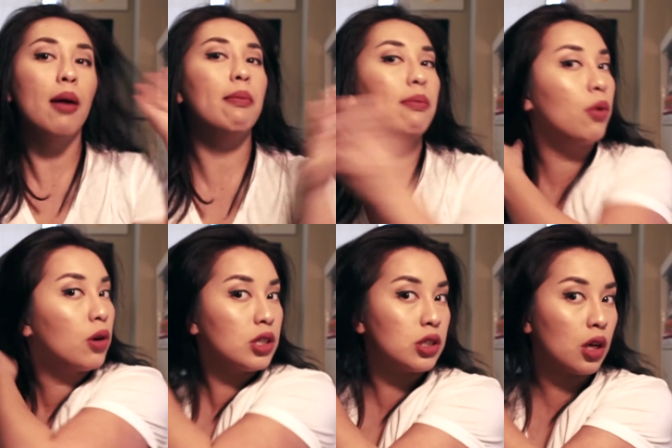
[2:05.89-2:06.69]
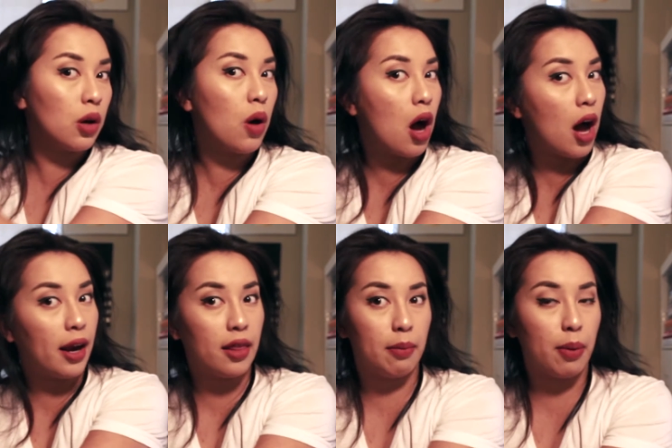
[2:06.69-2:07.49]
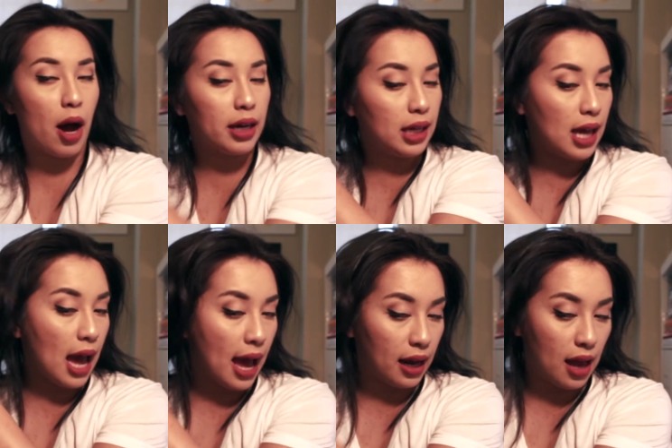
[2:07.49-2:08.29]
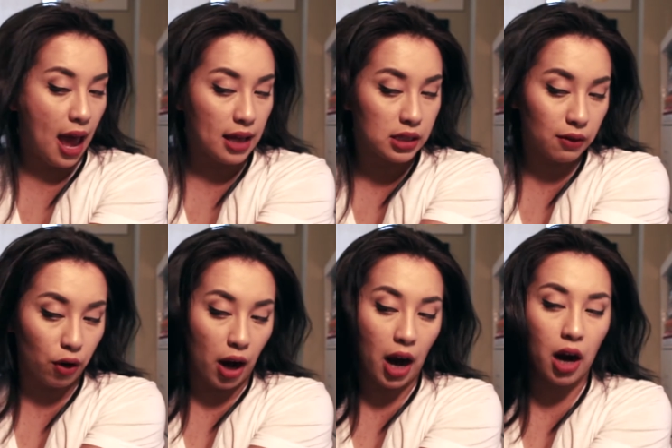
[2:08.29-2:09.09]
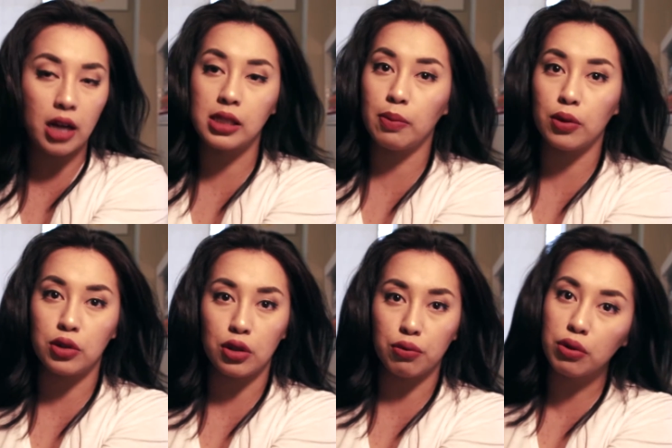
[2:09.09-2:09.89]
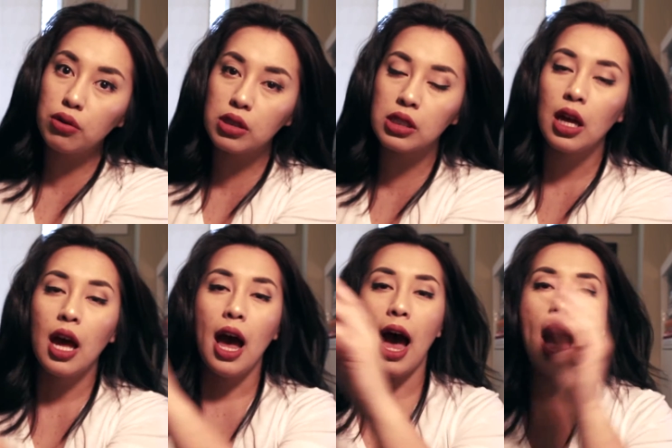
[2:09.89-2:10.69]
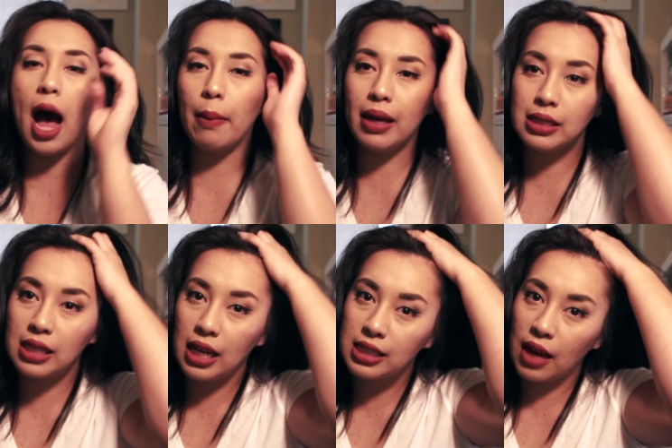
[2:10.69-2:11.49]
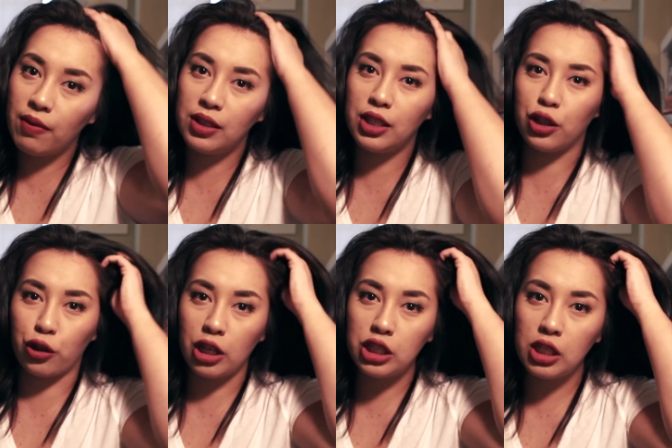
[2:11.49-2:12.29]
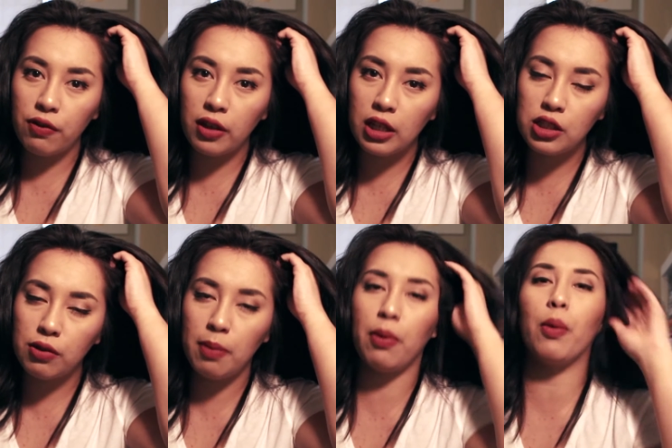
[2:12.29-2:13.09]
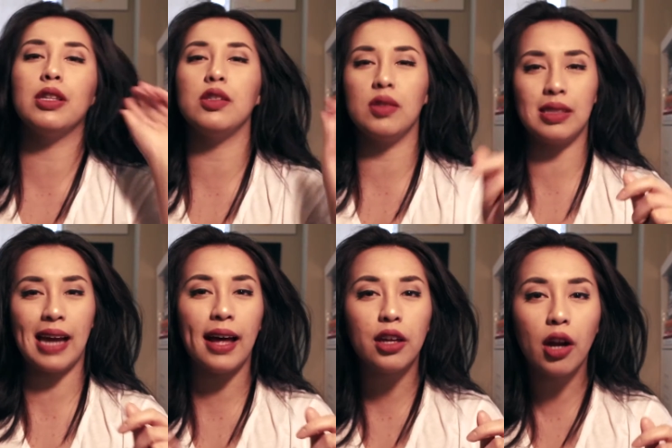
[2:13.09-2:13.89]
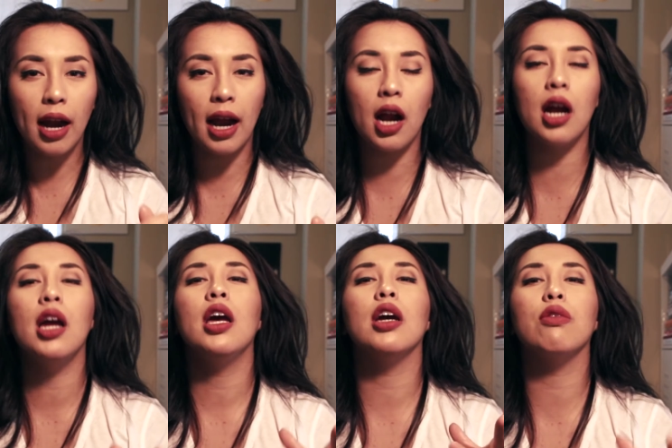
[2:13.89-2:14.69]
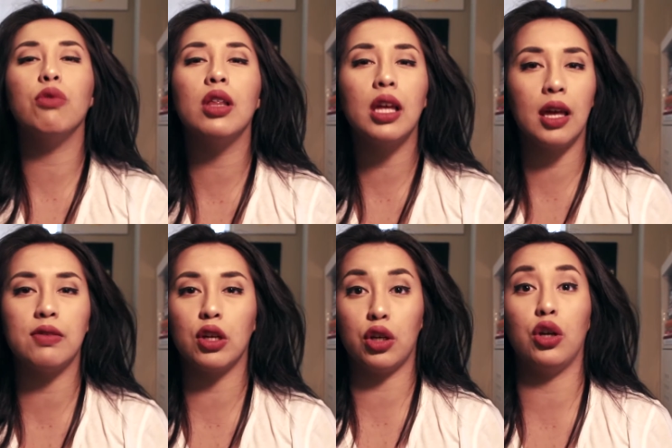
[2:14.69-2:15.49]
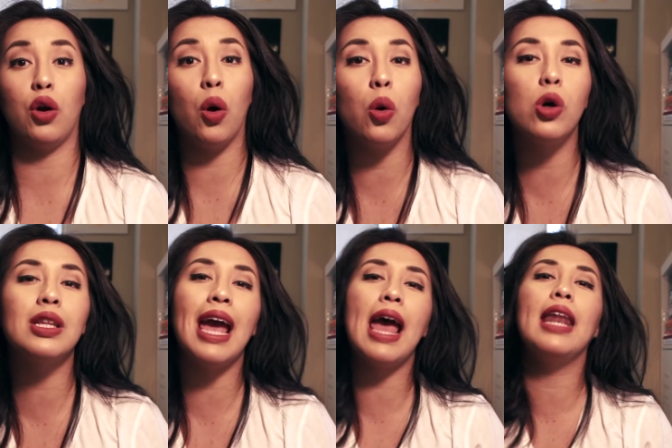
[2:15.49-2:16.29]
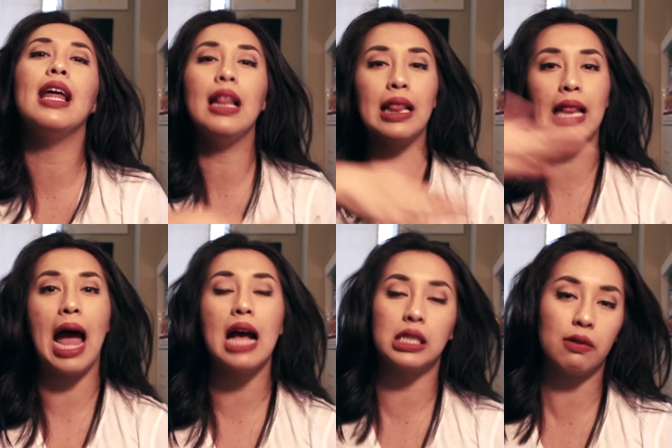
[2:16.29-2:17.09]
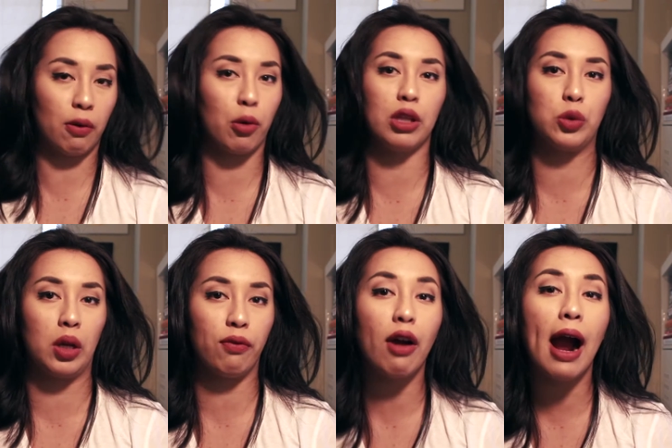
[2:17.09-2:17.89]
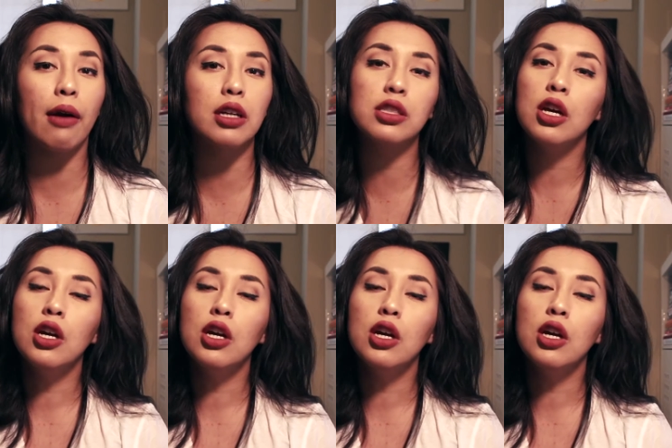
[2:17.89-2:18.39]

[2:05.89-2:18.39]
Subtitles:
More so on the body and ends of your hair as opposed to the roots. It does have a little crunchy feeling to it, but once you style your hair, it really gives a good hold, and it lasts for more than 24 hours.